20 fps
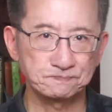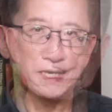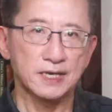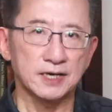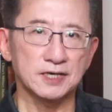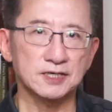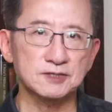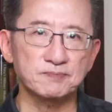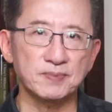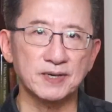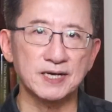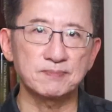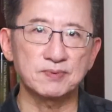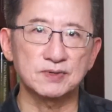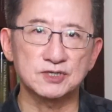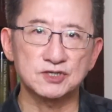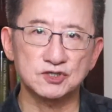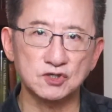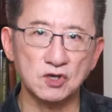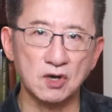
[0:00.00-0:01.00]
His paper
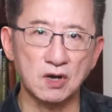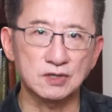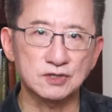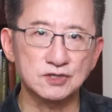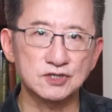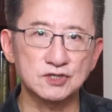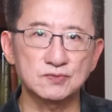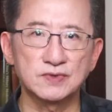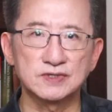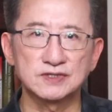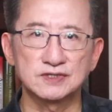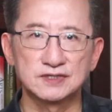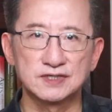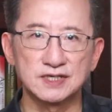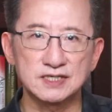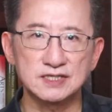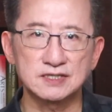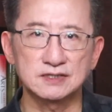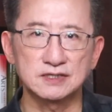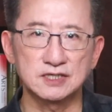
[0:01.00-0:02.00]
starts with
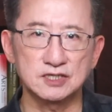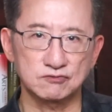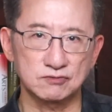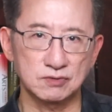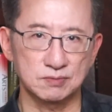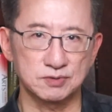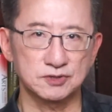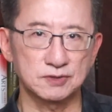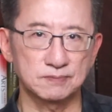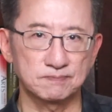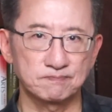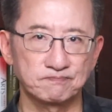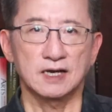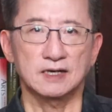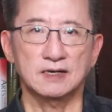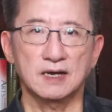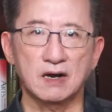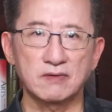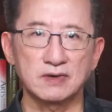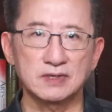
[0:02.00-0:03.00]
this description.
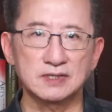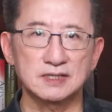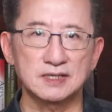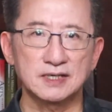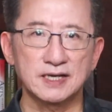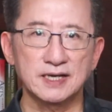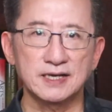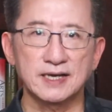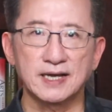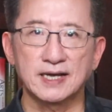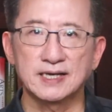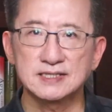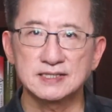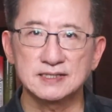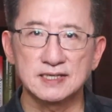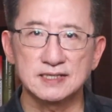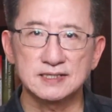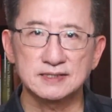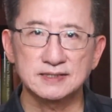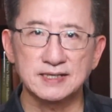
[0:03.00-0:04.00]
Currently, a
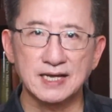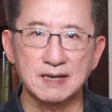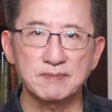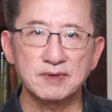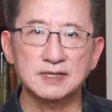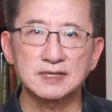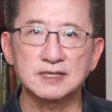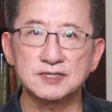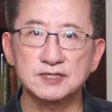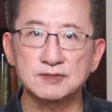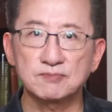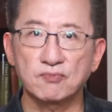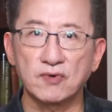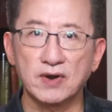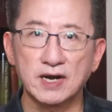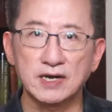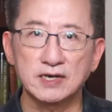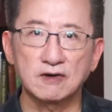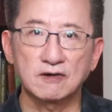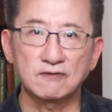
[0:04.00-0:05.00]
systemic
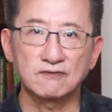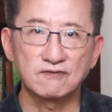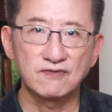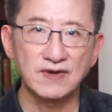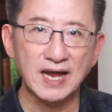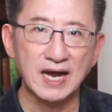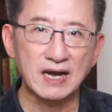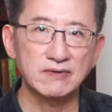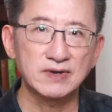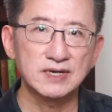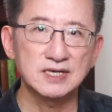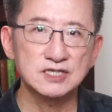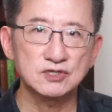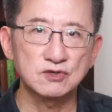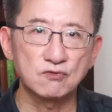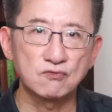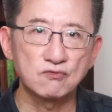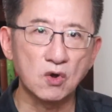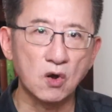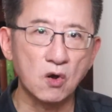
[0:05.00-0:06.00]
spread of various
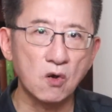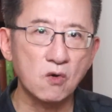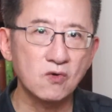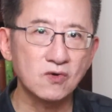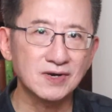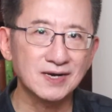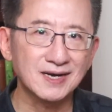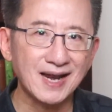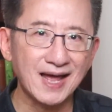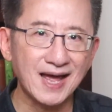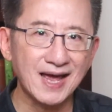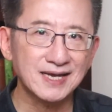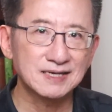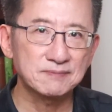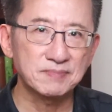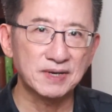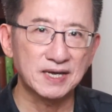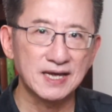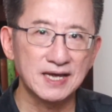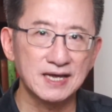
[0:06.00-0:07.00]

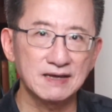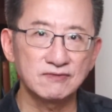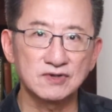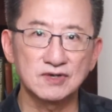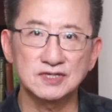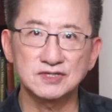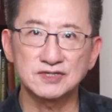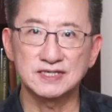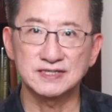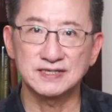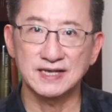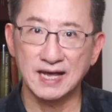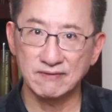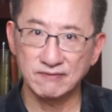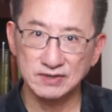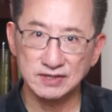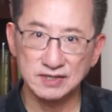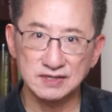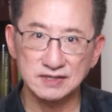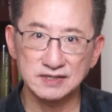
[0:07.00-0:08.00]
rogue-like behaviors is
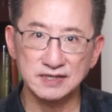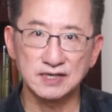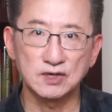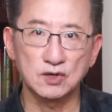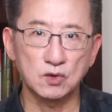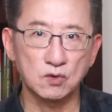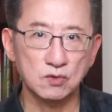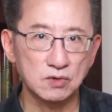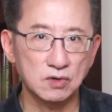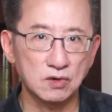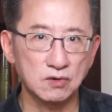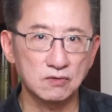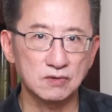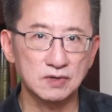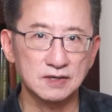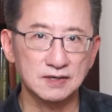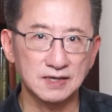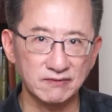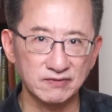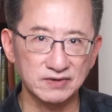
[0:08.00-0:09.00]
evident in local
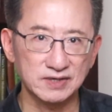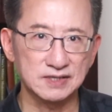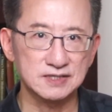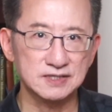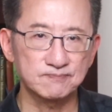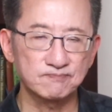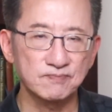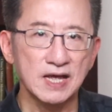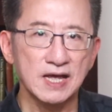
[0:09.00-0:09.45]
governance.